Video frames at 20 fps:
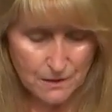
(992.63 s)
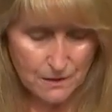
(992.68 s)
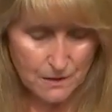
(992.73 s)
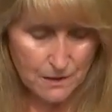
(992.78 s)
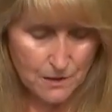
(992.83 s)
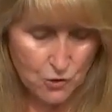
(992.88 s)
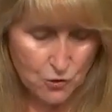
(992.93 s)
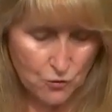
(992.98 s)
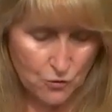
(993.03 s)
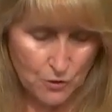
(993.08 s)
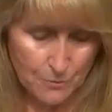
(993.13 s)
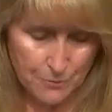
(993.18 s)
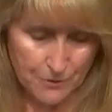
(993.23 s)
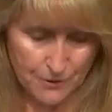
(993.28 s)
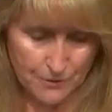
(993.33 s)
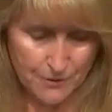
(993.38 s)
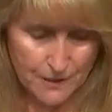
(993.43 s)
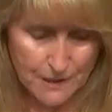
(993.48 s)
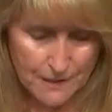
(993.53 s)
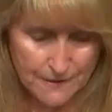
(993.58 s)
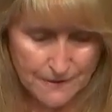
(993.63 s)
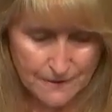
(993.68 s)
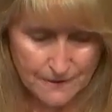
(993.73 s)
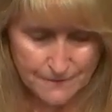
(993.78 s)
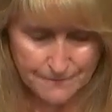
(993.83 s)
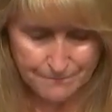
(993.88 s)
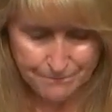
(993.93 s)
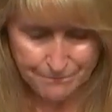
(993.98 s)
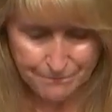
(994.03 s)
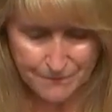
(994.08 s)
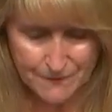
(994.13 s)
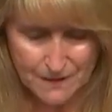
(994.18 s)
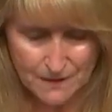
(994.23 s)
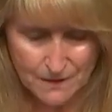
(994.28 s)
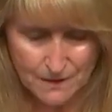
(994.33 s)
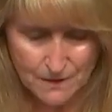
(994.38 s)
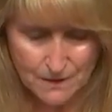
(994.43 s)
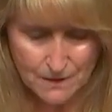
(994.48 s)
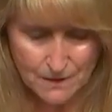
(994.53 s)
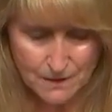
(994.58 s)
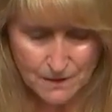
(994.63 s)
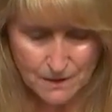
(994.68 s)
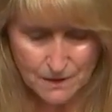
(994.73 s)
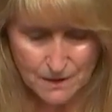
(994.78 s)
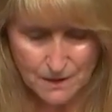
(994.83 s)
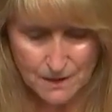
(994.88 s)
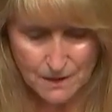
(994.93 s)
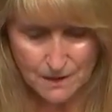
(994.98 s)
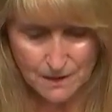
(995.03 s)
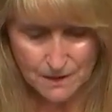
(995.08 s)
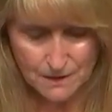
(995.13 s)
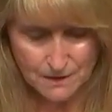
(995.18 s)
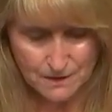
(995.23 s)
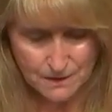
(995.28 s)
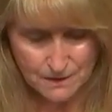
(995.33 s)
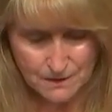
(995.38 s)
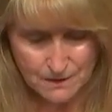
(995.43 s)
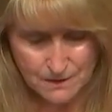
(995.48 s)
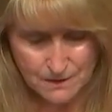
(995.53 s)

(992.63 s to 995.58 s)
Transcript: strawberries, and